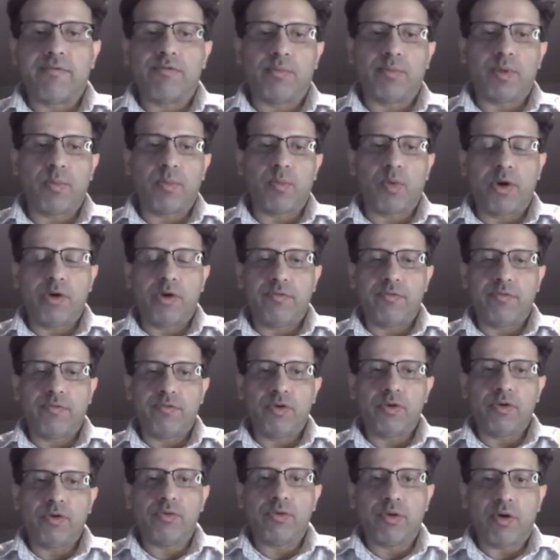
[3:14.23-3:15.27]
from the point of
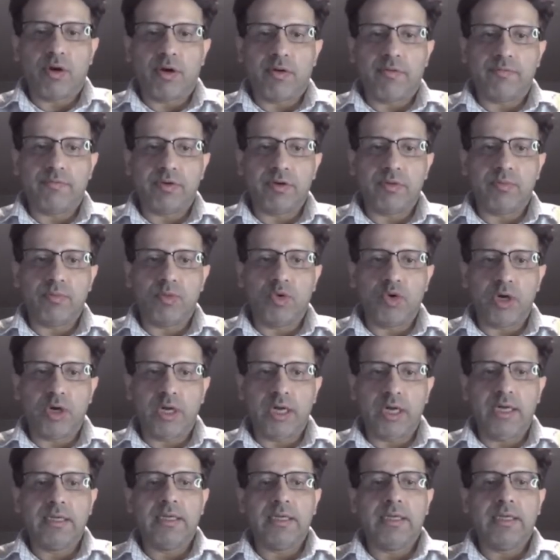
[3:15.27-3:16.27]
view of Moca,